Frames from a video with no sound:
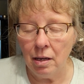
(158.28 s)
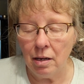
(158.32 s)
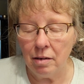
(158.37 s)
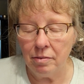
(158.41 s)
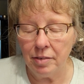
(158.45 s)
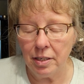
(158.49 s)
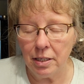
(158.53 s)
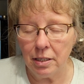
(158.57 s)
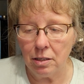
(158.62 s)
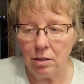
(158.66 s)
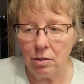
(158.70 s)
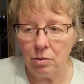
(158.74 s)

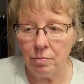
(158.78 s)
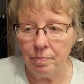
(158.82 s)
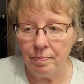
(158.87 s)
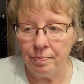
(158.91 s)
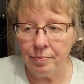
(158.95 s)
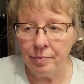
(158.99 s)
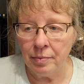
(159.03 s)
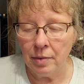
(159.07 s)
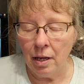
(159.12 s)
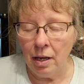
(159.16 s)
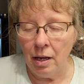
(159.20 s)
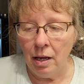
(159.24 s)
a video,
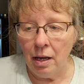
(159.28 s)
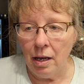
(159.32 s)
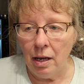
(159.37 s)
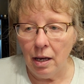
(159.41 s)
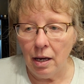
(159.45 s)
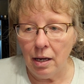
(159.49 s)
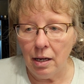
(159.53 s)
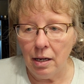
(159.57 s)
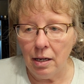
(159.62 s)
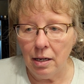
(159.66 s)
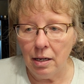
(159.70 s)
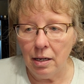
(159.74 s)

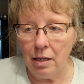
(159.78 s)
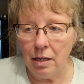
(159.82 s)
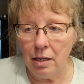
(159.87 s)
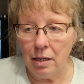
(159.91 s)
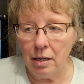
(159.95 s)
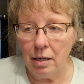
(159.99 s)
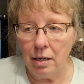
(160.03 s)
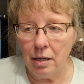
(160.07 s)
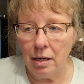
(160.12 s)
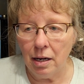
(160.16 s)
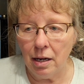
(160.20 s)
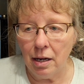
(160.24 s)

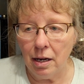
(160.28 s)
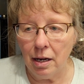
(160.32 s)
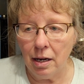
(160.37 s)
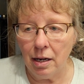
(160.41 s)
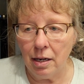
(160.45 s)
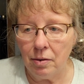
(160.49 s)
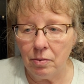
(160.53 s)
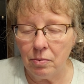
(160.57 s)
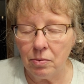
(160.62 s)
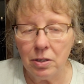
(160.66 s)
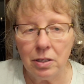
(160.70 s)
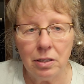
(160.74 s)
and
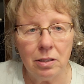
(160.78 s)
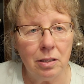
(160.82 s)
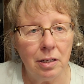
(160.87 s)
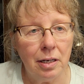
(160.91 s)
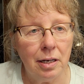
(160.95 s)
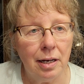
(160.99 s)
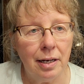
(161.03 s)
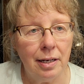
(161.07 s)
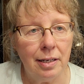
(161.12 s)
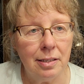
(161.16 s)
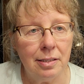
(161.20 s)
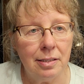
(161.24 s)
I
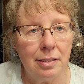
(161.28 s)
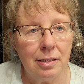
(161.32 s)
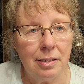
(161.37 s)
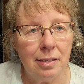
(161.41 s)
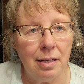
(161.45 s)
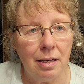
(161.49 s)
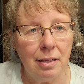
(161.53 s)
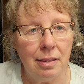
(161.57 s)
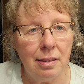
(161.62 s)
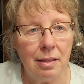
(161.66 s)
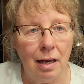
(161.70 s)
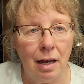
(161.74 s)
realized
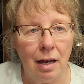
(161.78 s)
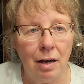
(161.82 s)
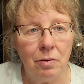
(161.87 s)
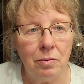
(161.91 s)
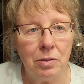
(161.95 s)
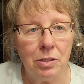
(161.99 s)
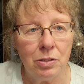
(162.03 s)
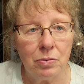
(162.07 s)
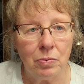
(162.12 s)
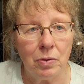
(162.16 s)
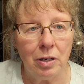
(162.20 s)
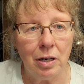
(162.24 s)
that that
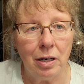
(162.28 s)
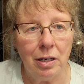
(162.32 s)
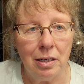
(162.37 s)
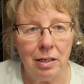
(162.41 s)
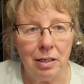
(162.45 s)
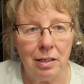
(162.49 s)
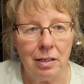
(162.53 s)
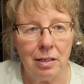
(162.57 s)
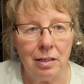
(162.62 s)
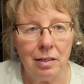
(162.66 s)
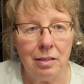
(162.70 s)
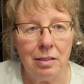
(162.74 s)
was what I
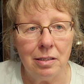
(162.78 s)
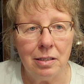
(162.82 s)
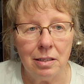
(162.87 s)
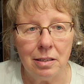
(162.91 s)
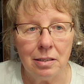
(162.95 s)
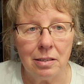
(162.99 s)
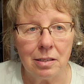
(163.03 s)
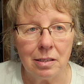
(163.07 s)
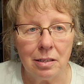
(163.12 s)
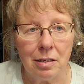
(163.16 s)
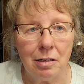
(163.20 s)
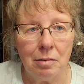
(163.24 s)
needed to
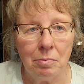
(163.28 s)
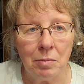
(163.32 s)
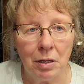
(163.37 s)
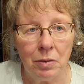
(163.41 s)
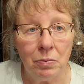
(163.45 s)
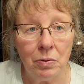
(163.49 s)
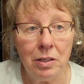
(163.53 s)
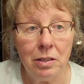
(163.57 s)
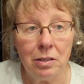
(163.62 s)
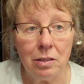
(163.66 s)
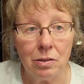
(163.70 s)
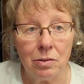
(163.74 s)
insulate
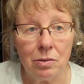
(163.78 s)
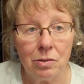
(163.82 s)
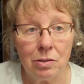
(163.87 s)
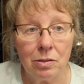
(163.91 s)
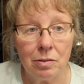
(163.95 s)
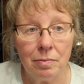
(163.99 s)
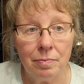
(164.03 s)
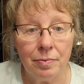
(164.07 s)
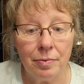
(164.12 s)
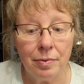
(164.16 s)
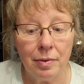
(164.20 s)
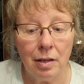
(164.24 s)
my
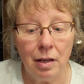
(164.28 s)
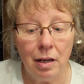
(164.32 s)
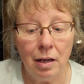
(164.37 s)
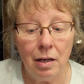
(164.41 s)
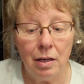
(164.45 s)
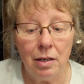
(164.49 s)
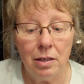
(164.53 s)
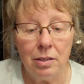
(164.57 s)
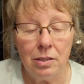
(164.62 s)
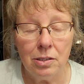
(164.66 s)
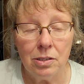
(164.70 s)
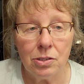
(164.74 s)
windows.
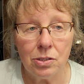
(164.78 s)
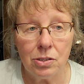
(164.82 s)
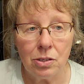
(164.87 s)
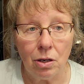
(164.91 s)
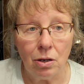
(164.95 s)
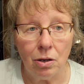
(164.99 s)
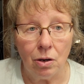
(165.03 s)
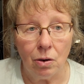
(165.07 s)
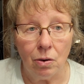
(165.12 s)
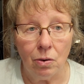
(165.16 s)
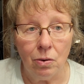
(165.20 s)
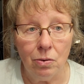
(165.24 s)

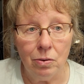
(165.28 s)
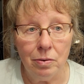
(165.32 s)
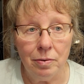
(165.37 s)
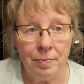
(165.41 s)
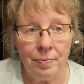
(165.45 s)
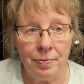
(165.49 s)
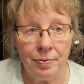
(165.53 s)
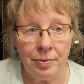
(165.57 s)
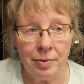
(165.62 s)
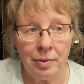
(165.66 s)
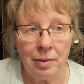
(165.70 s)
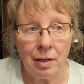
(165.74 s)
So
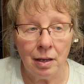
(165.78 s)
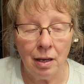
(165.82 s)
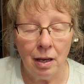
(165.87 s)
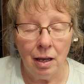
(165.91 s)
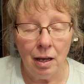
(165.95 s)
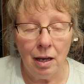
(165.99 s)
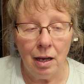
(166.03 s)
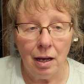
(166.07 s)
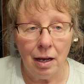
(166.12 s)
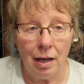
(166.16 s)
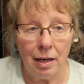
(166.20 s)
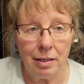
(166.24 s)

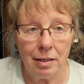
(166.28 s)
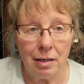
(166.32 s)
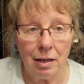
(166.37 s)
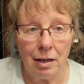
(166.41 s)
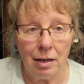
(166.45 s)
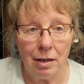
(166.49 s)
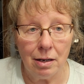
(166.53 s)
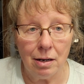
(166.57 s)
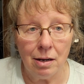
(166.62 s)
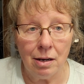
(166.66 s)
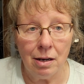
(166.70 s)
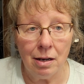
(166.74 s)
I
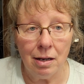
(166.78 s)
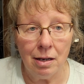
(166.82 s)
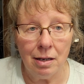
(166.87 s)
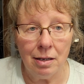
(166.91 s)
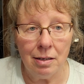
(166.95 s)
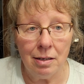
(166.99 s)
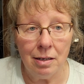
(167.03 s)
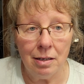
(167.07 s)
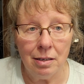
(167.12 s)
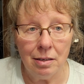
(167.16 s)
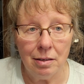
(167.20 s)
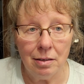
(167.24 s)
got
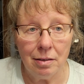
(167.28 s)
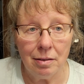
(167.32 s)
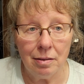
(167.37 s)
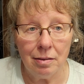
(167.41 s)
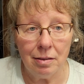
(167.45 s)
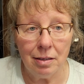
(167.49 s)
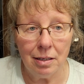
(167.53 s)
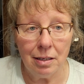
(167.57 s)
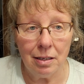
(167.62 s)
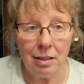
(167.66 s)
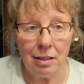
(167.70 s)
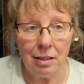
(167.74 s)
on
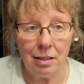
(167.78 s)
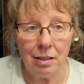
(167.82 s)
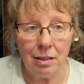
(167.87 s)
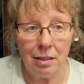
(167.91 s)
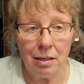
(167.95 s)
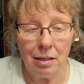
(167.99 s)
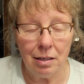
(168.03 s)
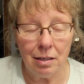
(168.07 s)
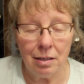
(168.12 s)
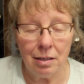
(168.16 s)
the,